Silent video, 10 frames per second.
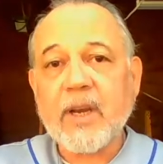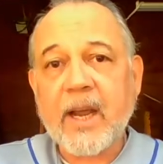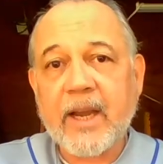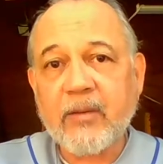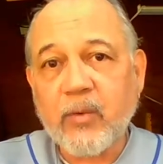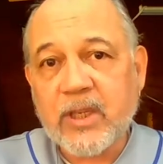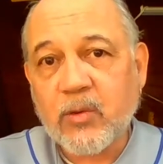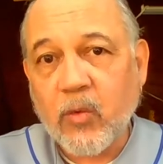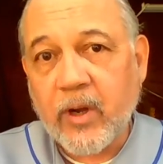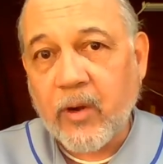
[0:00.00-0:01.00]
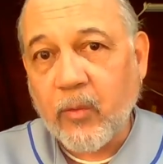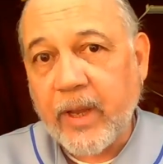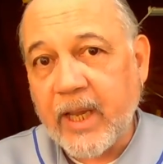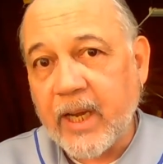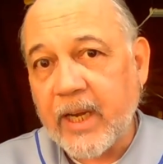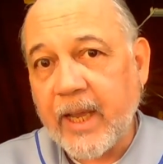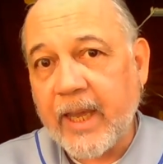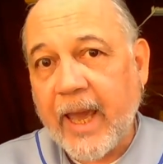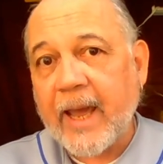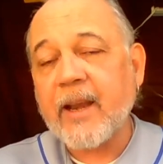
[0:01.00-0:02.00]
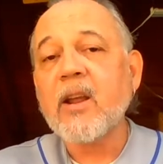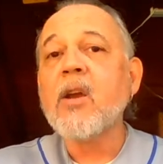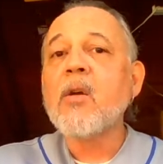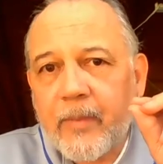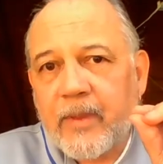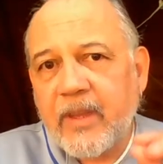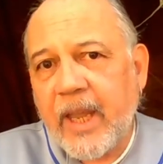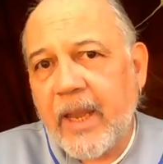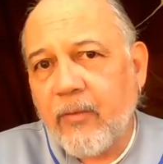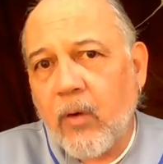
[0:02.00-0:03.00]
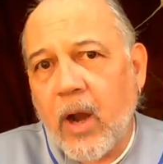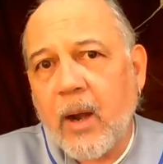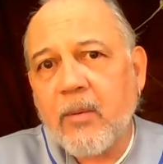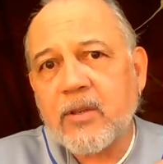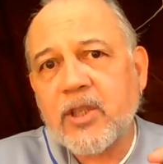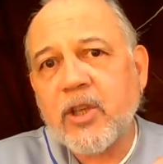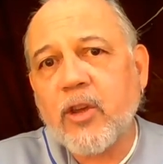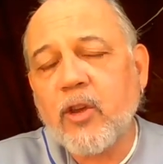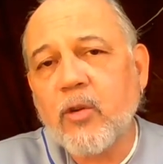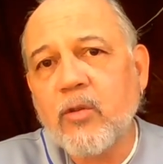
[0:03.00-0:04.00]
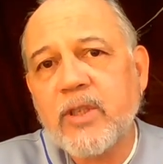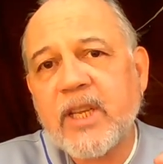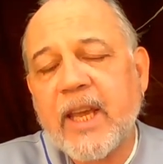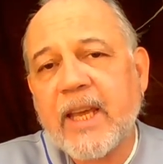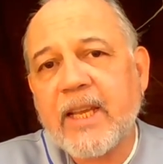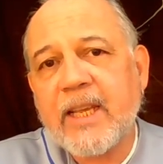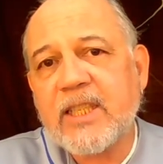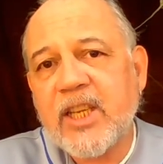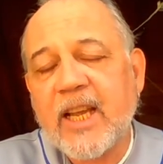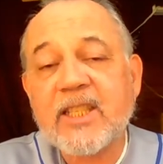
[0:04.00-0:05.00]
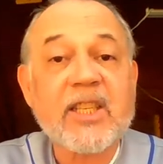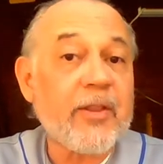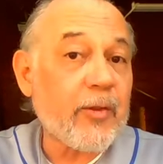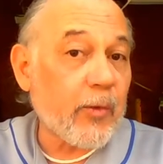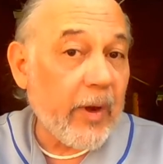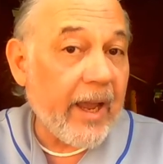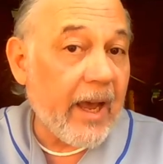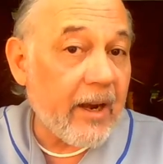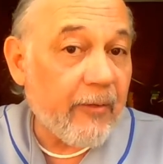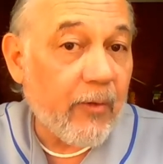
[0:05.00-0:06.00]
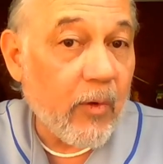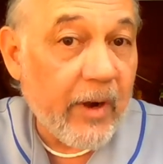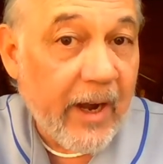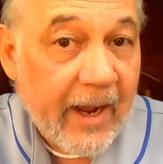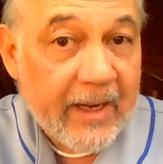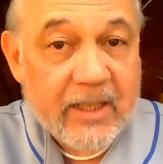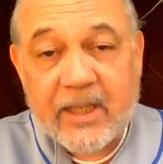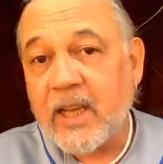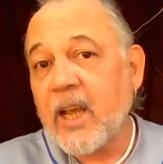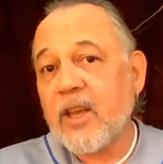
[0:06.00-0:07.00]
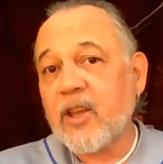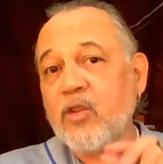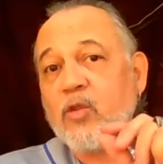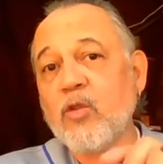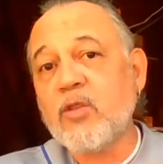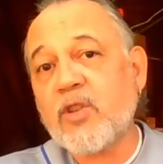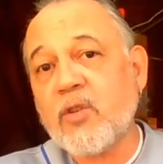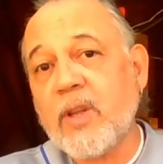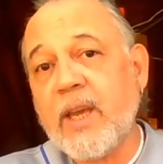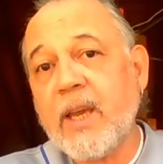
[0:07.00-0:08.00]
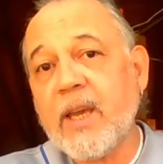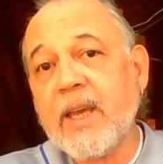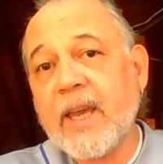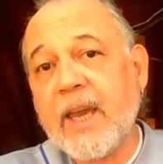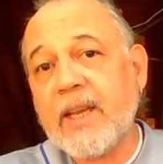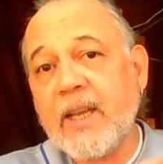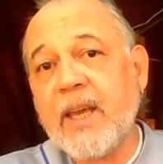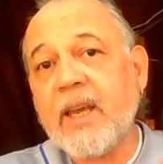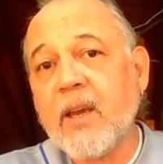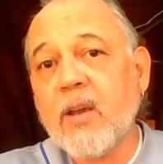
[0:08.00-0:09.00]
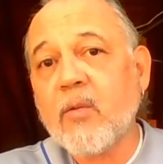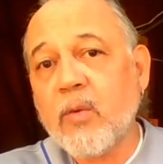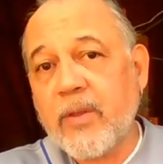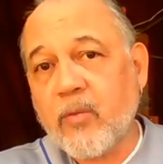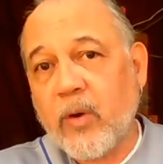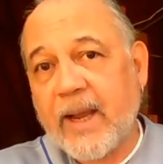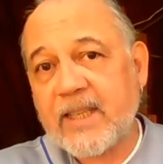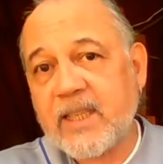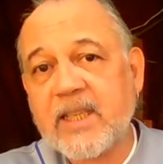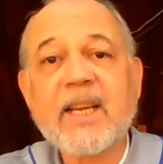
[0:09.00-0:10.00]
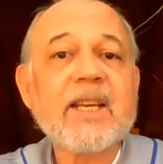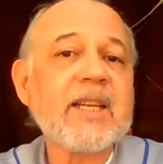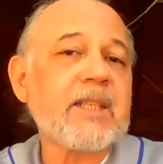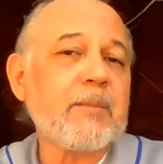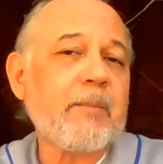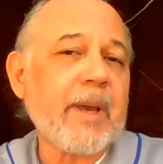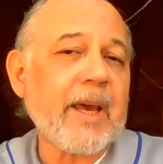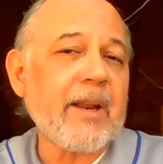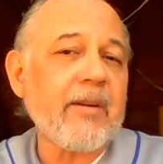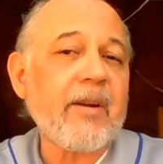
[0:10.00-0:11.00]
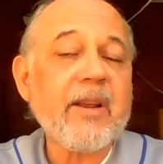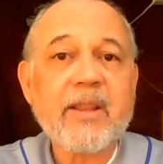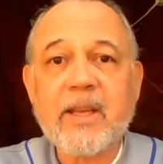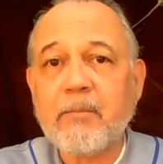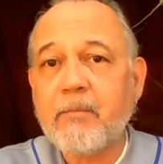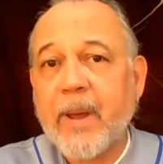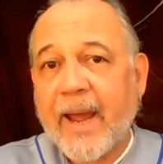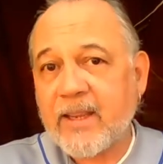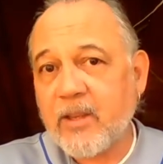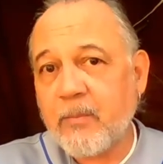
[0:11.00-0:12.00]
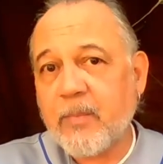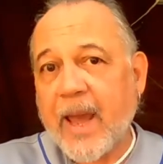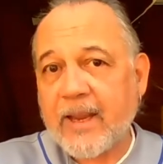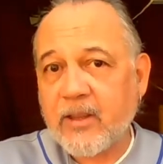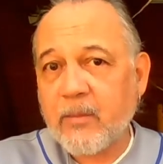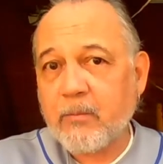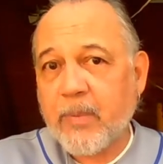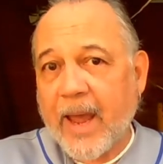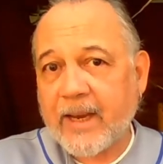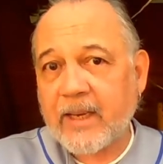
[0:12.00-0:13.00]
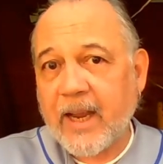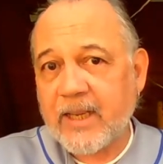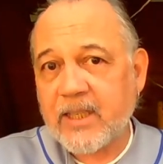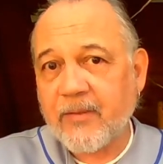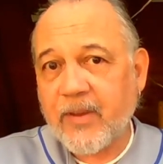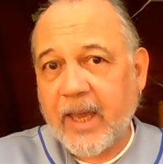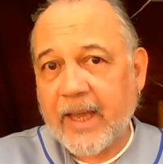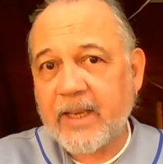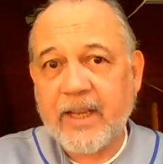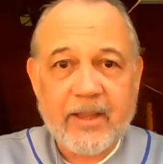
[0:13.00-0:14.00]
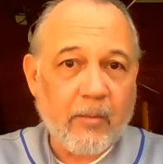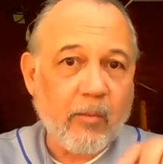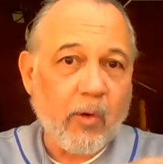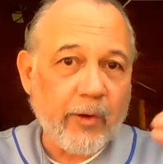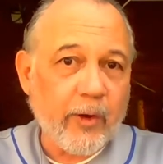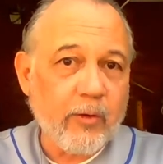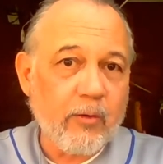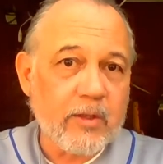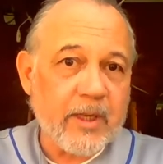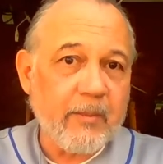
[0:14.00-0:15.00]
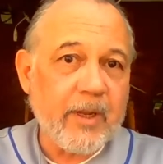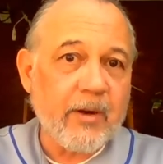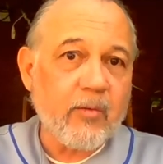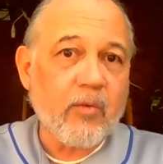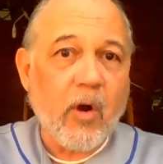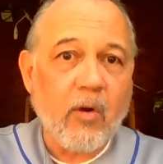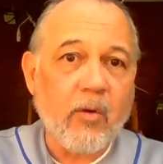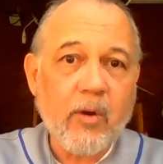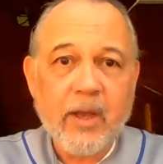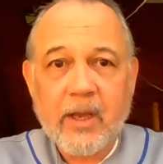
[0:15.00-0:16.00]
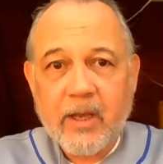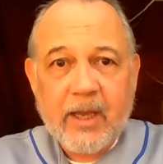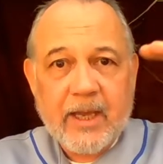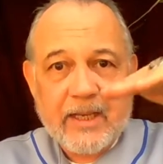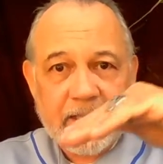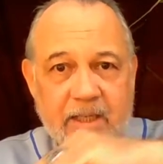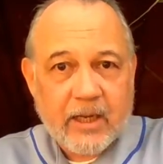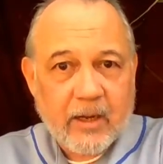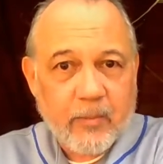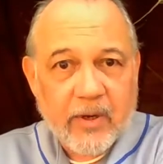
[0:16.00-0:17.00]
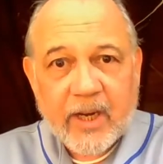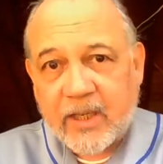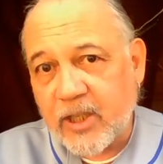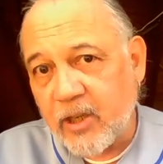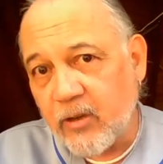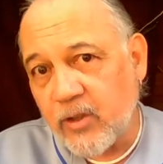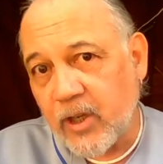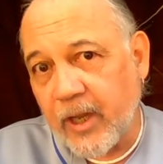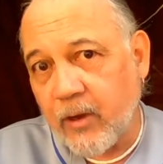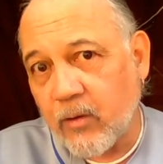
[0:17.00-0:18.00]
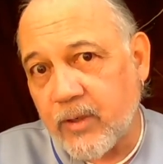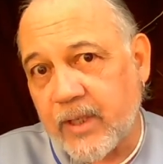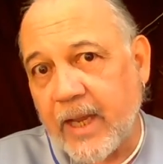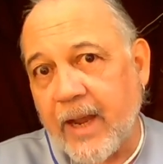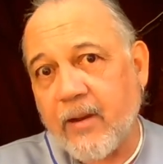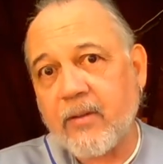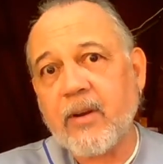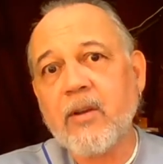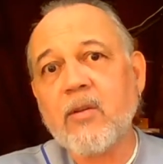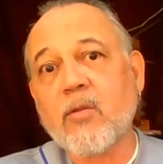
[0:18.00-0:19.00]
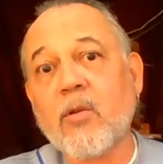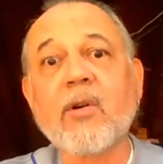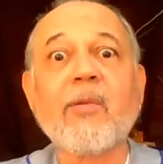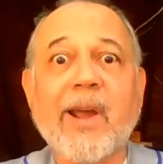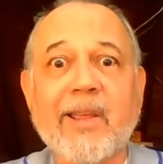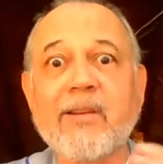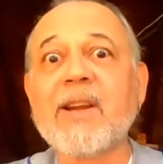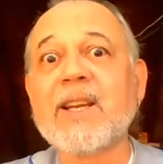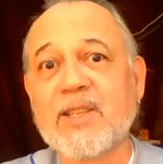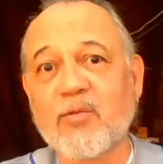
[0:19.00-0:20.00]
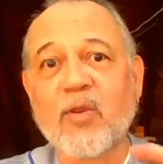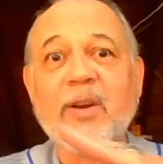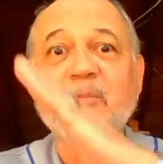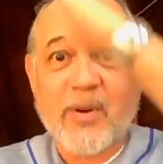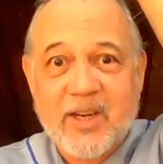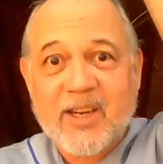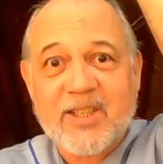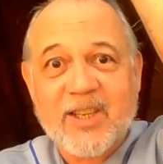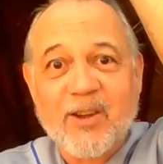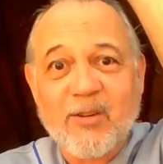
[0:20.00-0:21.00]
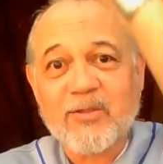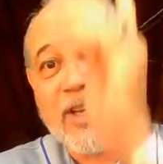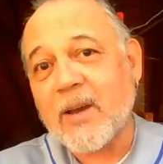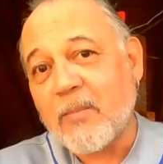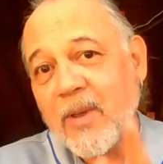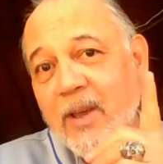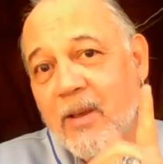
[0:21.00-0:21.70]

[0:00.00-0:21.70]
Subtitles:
Hyde. Which one are we going to get? Dave Roberts used Kenley Jansen 3 out of 4 nights. Usually, Kenley with rest is better than back-to-back nights of Kenley. The more you use him in a row, his production usually goes down, or rather, his run production goes up.